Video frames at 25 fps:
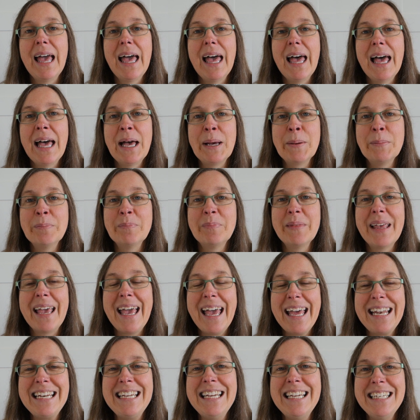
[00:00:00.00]

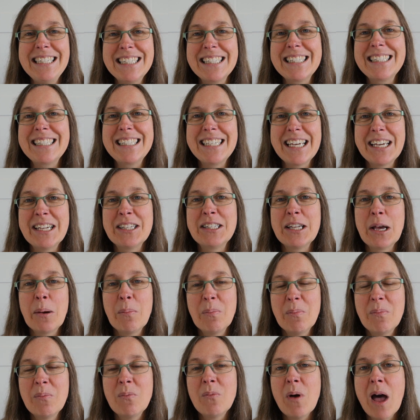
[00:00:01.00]
And he just does
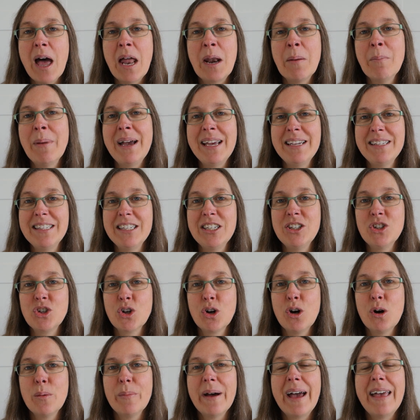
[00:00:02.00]
an amazing
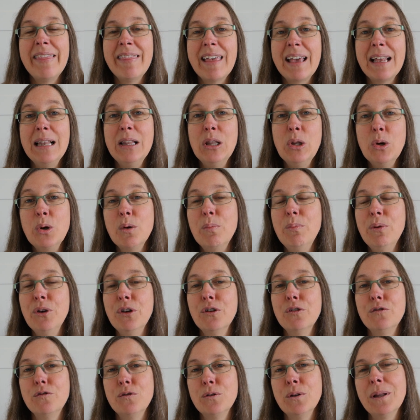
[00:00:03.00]
job, and they look
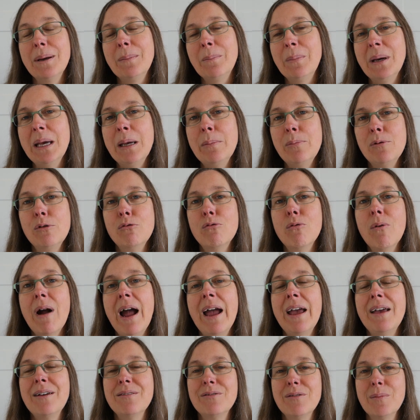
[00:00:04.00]
beautiful, and people
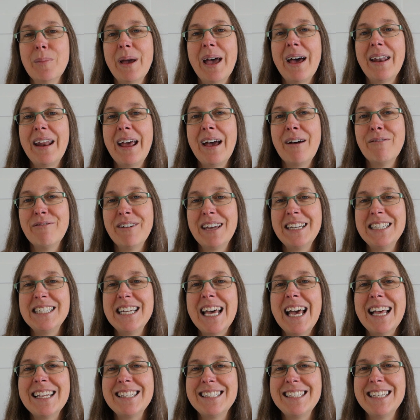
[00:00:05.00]
rave about how
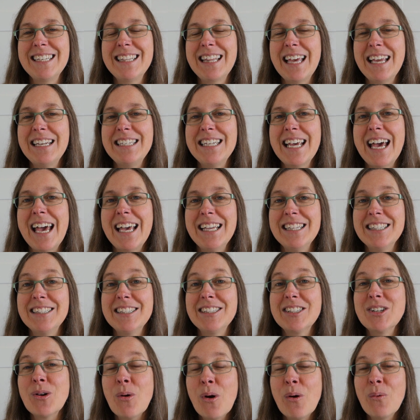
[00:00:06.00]
fantastic they
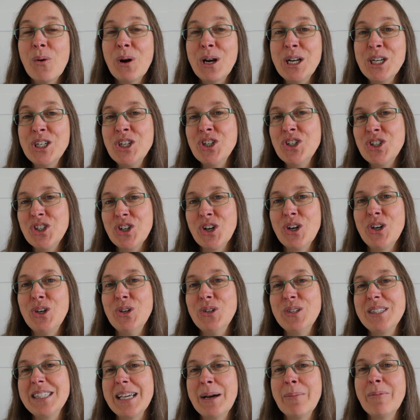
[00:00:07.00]
taste. So I wanted to show
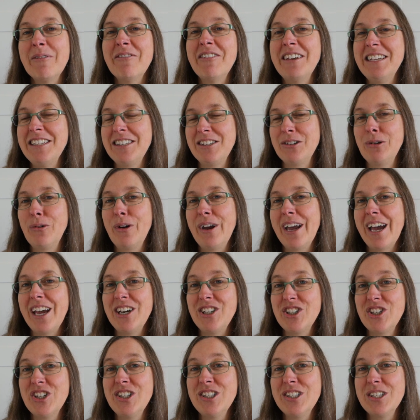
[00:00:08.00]
you some of his
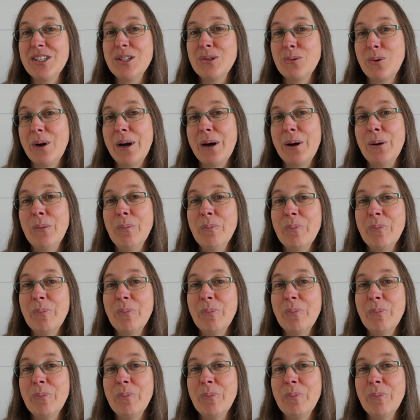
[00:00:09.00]
creations as well.